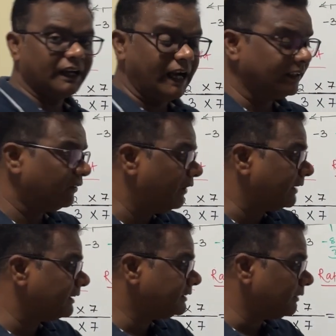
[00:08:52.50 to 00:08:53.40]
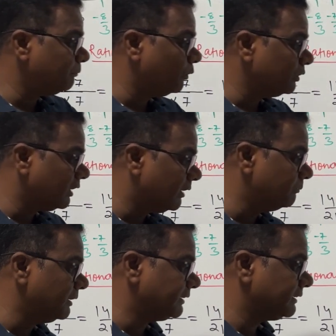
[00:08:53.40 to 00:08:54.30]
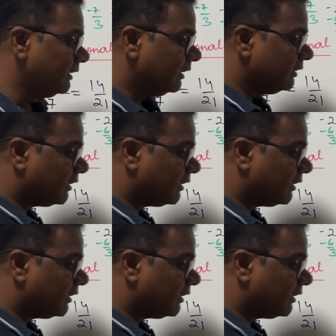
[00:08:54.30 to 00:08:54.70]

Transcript: write the factors of both the numbers, the